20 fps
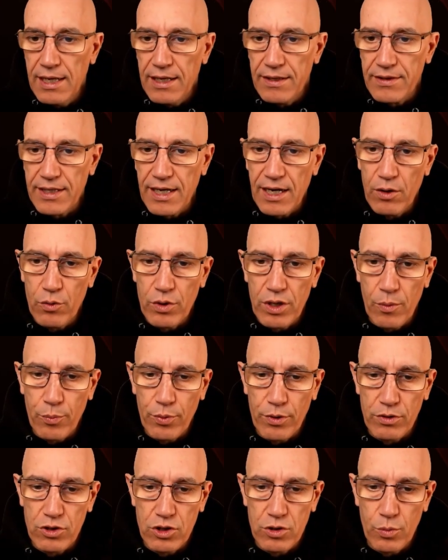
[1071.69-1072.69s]
Now we
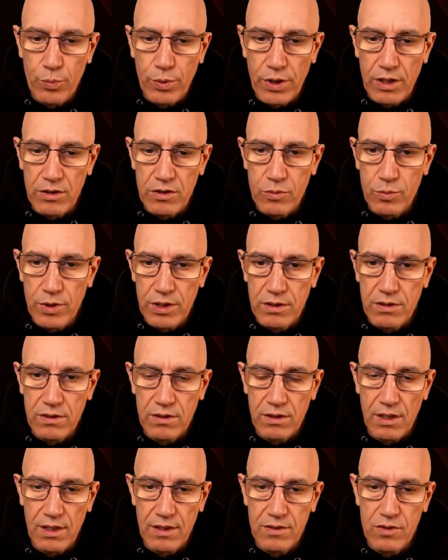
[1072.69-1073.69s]
approach the pawns, but
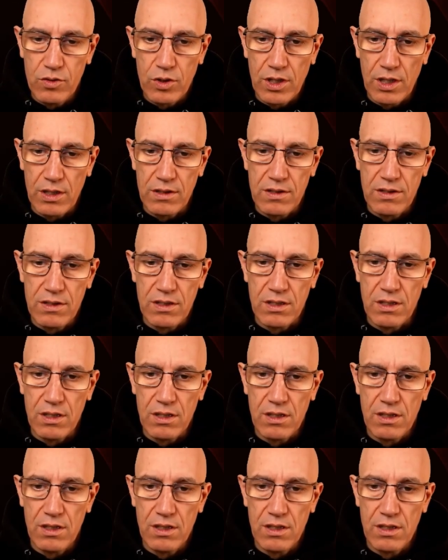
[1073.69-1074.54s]
as you can see,